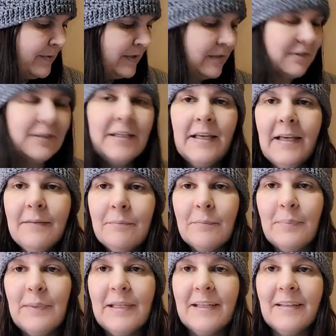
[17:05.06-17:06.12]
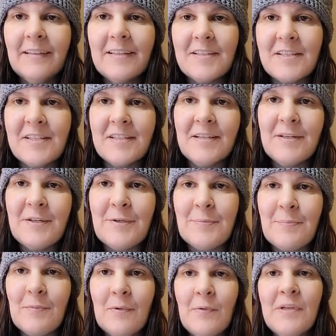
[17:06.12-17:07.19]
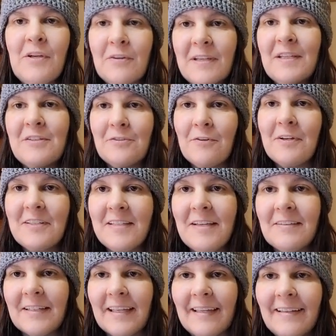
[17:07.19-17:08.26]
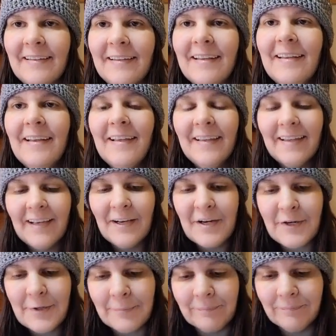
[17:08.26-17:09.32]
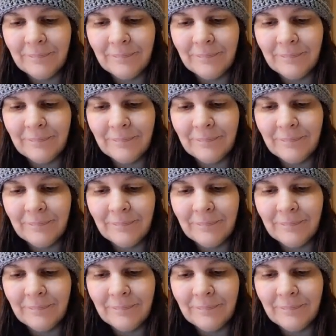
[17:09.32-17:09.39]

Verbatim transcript: another kit because um, when their kits are on sale again. Um,